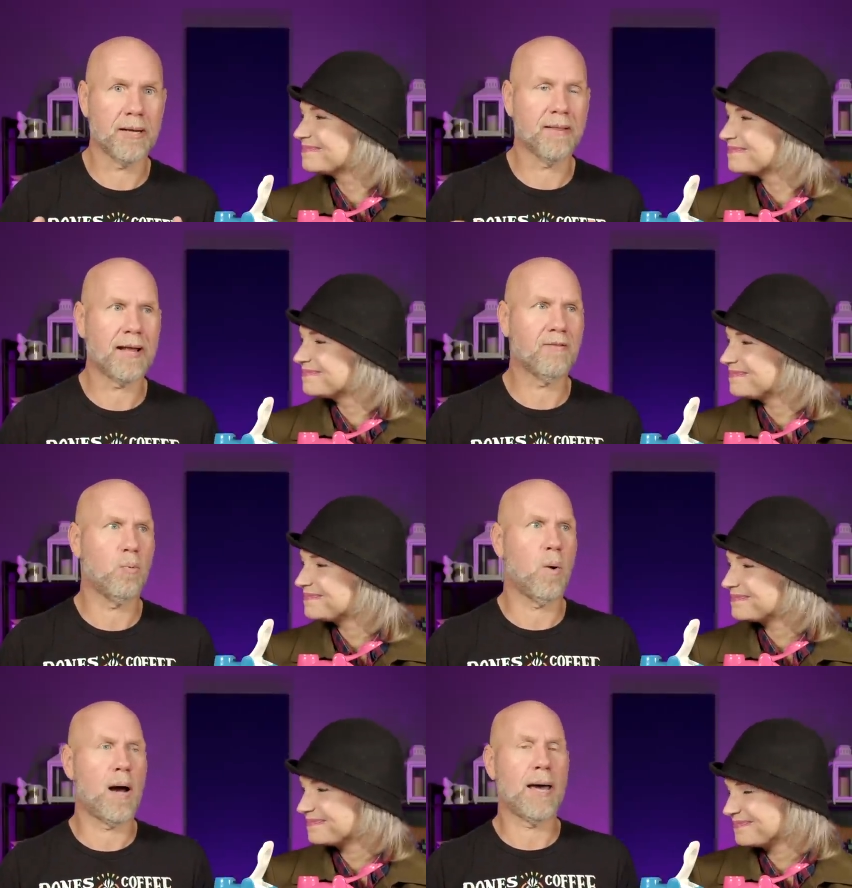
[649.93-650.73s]
Speaker 1: That's
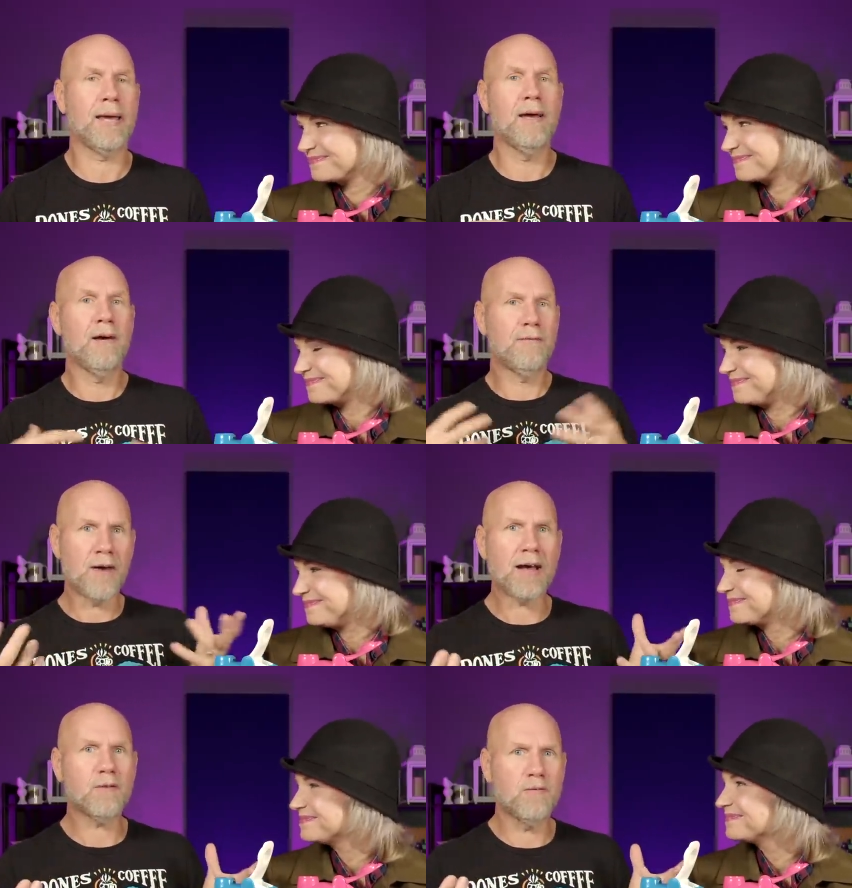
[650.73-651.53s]
why
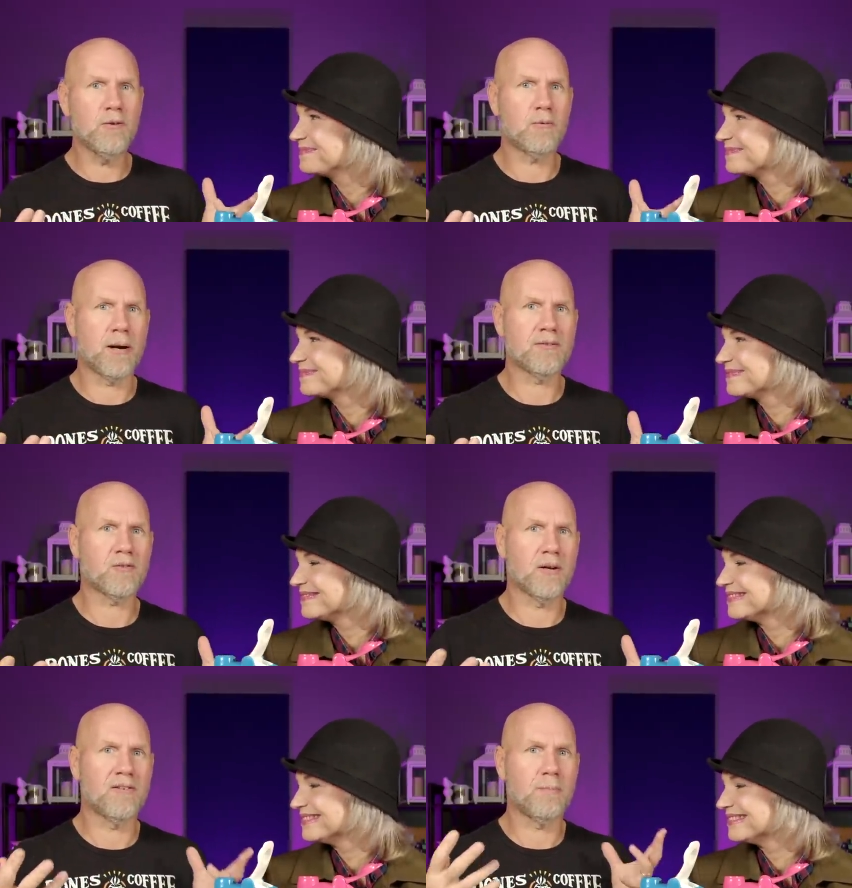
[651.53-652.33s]
fast food
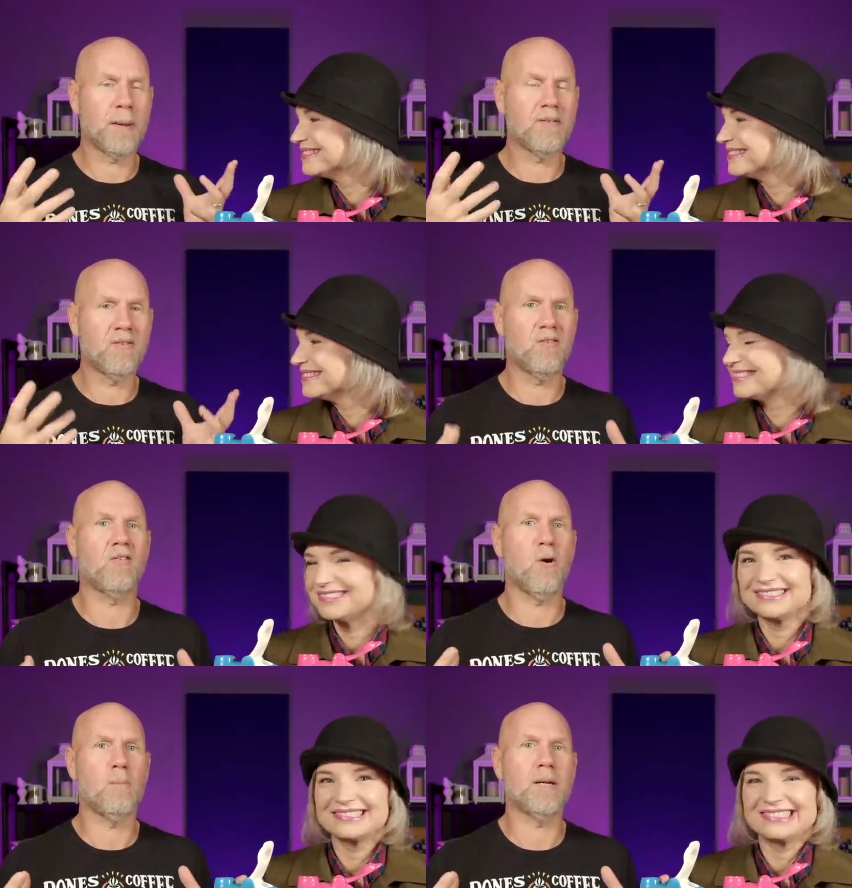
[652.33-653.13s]
restaurants spend
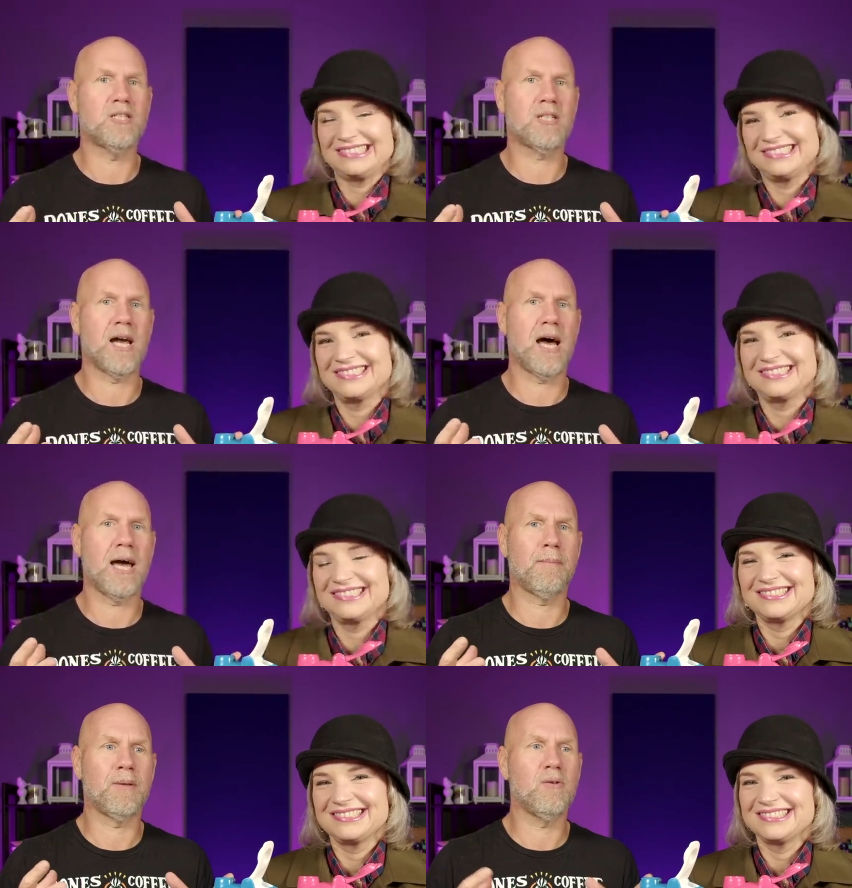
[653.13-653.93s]
so much
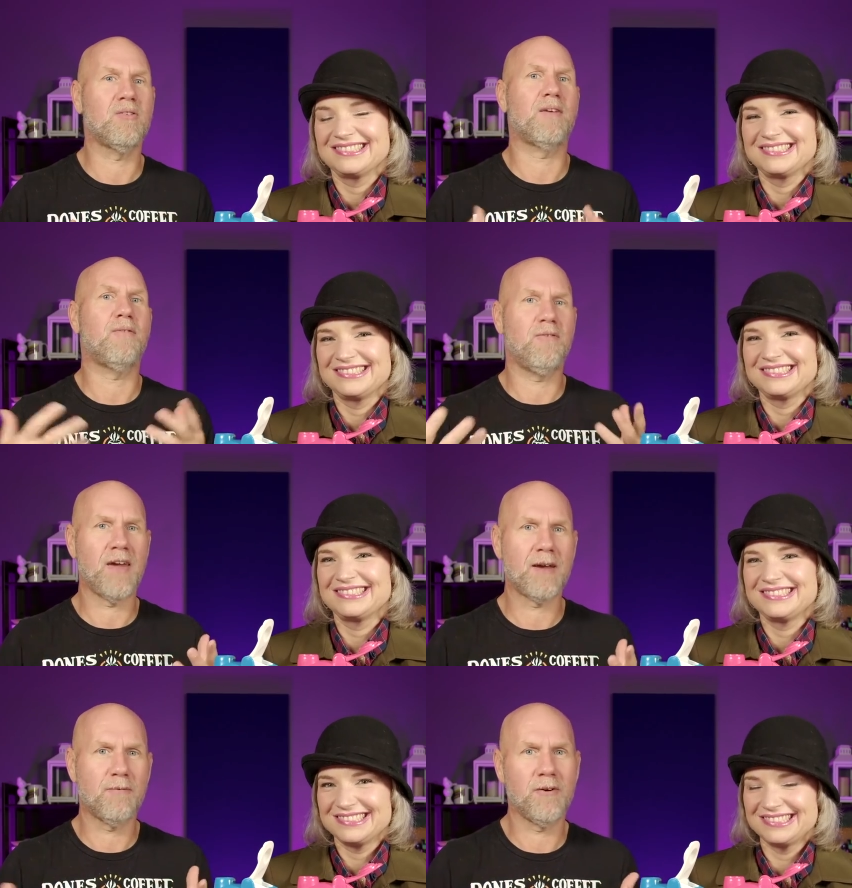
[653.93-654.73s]
time using
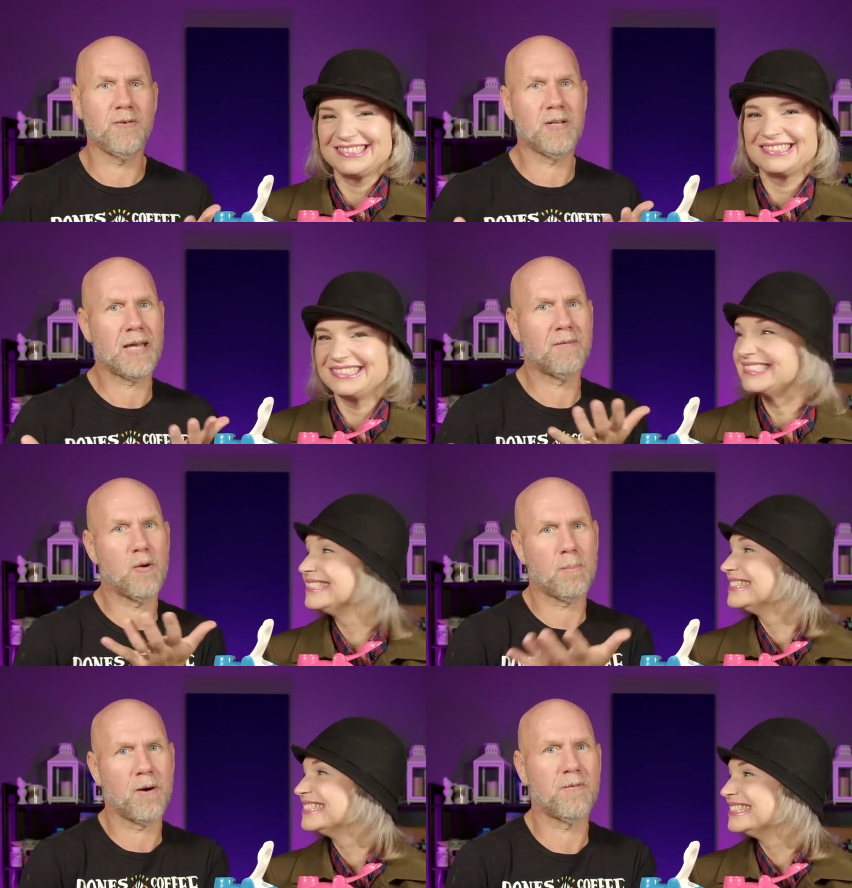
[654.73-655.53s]
fake food to give
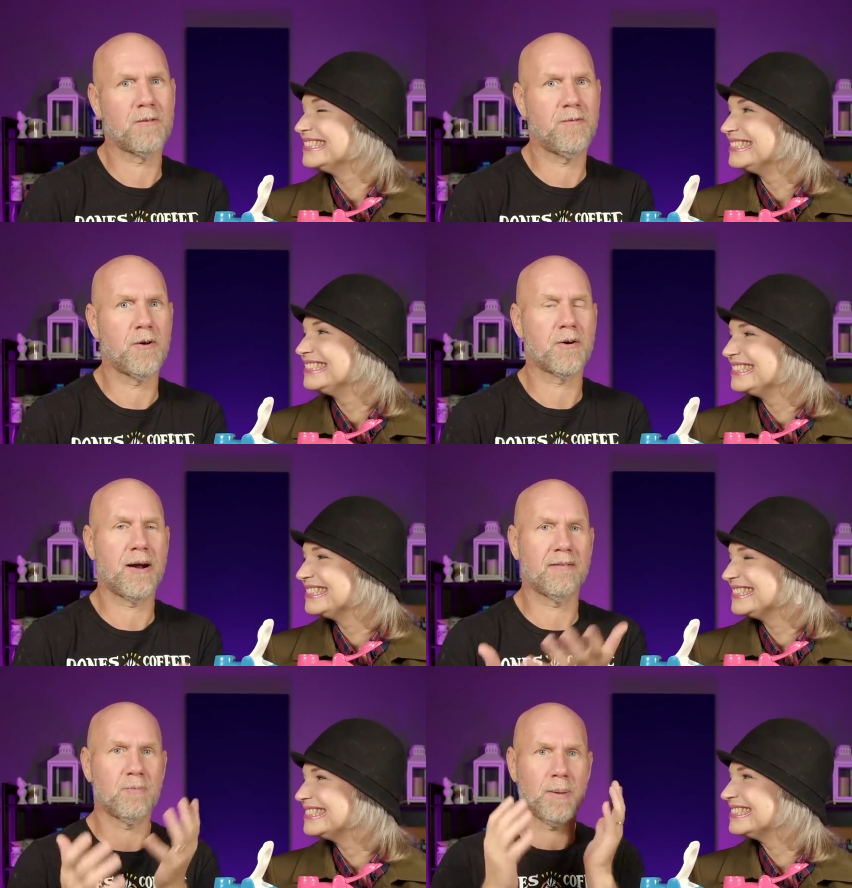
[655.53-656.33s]
you perfect
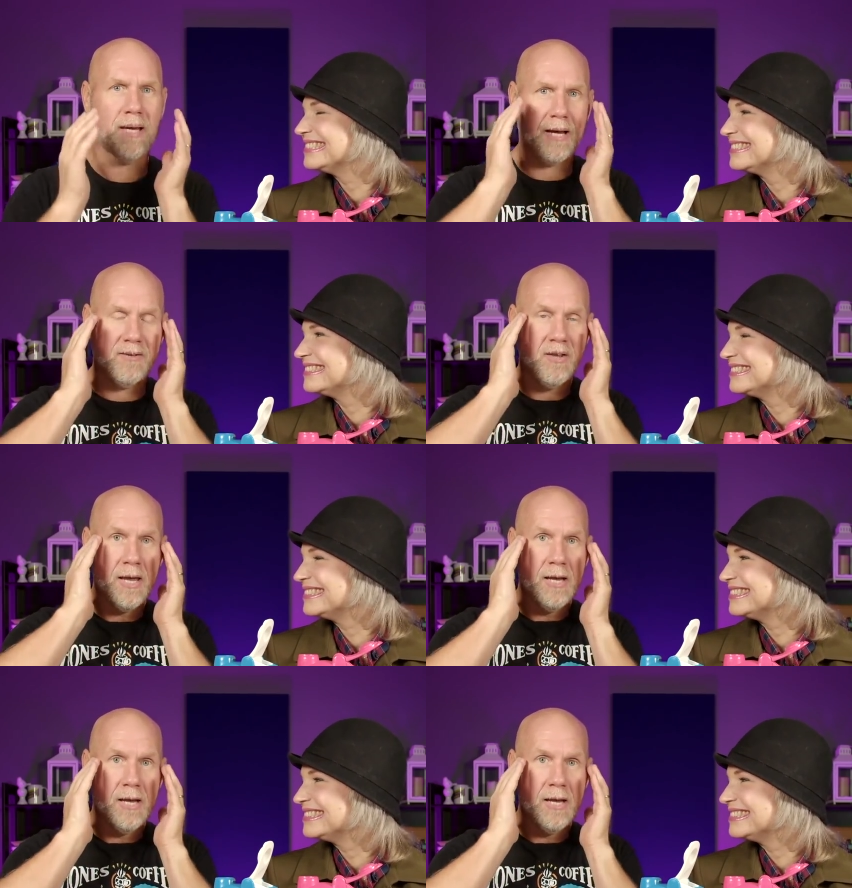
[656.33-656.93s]
photographs, because